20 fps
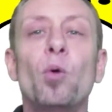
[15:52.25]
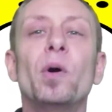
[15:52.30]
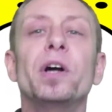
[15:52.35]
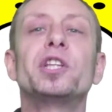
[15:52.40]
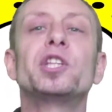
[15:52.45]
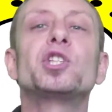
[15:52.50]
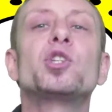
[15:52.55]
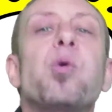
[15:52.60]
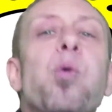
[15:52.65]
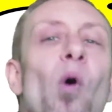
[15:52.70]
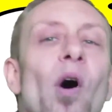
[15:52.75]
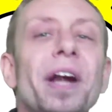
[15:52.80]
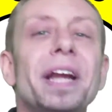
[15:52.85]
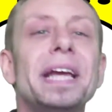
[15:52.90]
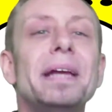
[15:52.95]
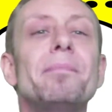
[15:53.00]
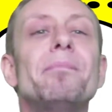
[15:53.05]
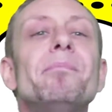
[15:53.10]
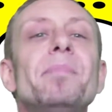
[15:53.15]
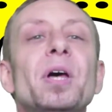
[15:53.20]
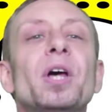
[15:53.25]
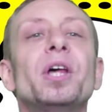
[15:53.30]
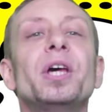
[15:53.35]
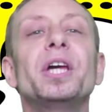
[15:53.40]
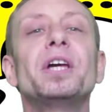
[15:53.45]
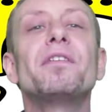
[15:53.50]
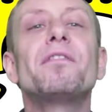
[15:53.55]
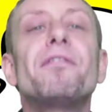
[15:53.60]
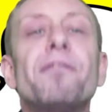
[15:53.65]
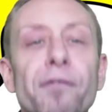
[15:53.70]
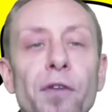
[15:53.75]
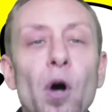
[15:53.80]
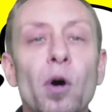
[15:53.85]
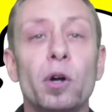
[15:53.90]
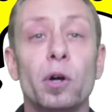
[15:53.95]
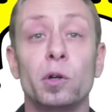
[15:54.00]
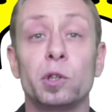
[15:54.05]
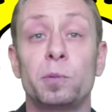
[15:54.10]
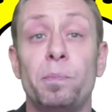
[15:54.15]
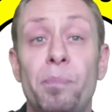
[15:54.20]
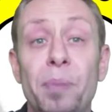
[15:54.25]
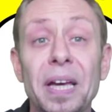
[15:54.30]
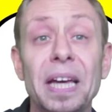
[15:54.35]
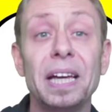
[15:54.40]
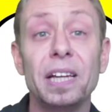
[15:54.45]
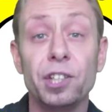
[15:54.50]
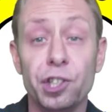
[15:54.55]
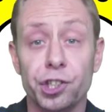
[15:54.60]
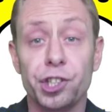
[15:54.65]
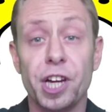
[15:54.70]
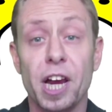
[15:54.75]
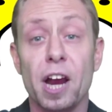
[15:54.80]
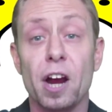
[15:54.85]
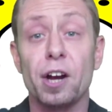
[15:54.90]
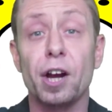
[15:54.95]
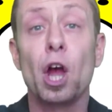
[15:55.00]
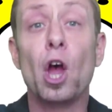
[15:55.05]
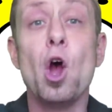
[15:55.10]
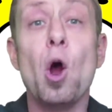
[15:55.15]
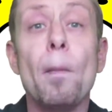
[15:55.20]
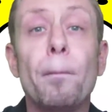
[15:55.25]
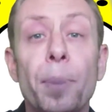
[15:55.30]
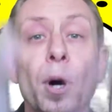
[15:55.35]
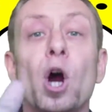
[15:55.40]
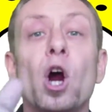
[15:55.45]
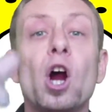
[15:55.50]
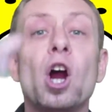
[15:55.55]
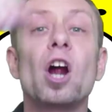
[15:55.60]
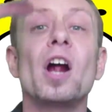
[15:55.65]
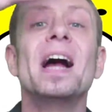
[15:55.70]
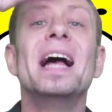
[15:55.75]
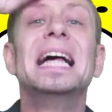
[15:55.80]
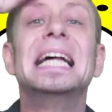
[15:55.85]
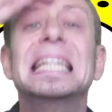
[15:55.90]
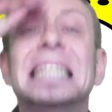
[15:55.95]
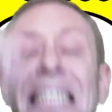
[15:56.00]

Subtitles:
with 20 million photos being shared per